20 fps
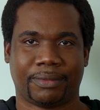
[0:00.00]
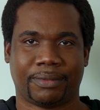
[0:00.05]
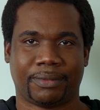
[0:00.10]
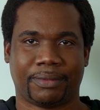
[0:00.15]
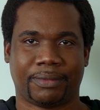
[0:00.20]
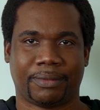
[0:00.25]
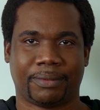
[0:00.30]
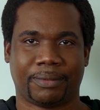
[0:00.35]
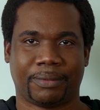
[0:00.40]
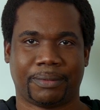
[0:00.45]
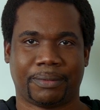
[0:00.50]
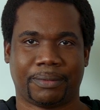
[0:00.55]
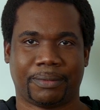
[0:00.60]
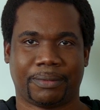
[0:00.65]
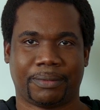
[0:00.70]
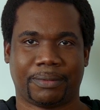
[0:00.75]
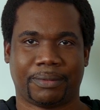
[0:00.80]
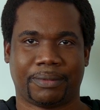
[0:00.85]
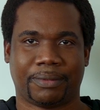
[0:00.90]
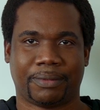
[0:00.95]

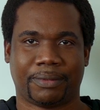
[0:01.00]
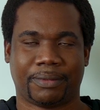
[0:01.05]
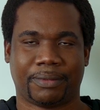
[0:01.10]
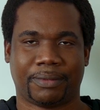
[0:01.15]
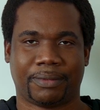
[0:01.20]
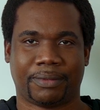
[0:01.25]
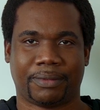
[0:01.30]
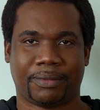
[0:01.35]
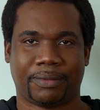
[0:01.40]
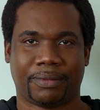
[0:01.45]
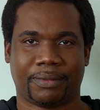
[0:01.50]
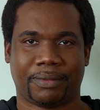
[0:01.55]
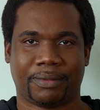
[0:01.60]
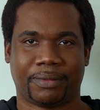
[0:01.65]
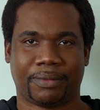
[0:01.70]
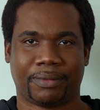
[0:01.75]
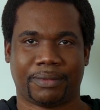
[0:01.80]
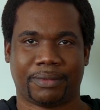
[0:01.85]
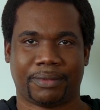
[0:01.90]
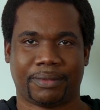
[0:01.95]

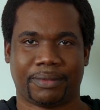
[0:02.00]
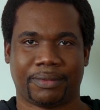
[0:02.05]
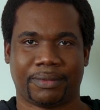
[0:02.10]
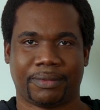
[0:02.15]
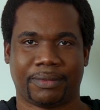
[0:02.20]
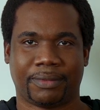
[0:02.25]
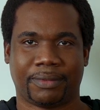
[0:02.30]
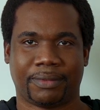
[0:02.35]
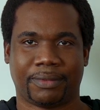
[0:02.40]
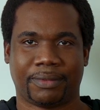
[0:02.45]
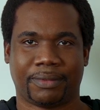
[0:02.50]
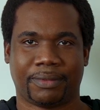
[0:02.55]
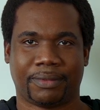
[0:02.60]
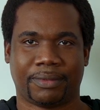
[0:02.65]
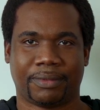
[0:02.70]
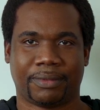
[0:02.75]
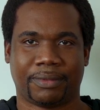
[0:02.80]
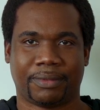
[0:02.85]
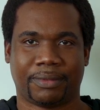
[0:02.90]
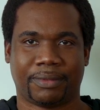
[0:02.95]

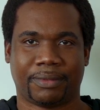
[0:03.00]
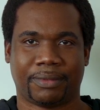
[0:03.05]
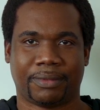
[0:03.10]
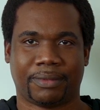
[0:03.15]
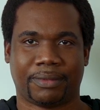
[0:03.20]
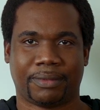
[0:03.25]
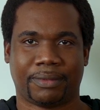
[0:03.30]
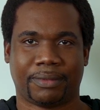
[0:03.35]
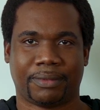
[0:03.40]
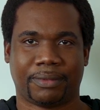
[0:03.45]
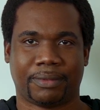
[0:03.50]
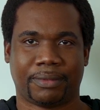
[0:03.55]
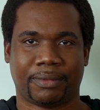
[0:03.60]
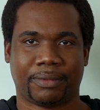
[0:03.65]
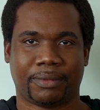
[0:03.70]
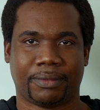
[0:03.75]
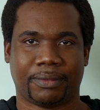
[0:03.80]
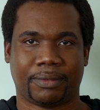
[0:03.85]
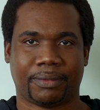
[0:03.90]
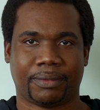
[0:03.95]

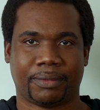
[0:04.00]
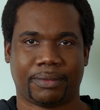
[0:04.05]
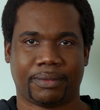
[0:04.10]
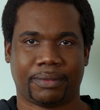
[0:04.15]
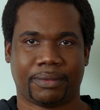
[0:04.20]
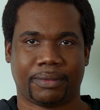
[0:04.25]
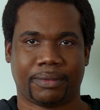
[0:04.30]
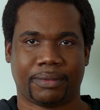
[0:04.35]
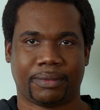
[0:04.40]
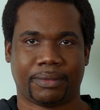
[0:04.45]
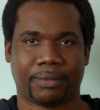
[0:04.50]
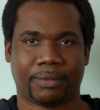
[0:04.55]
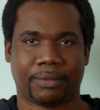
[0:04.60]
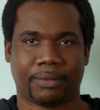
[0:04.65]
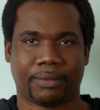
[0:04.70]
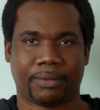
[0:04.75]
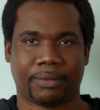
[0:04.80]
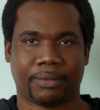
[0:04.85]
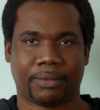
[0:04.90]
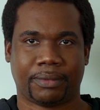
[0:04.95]

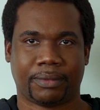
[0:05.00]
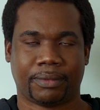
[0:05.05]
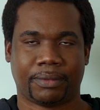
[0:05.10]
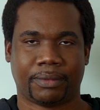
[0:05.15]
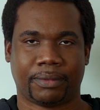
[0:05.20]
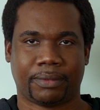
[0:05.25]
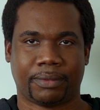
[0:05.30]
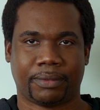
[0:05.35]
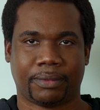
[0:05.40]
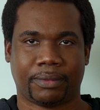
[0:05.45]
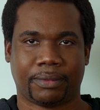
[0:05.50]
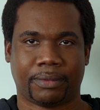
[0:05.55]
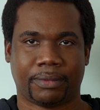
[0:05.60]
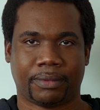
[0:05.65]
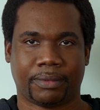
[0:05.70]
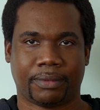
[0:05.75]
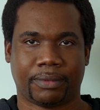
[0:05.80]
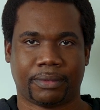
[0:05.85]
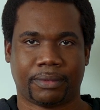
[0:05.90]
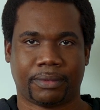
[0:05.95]

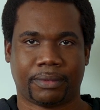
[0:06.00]
No words are spoken by the person on screen.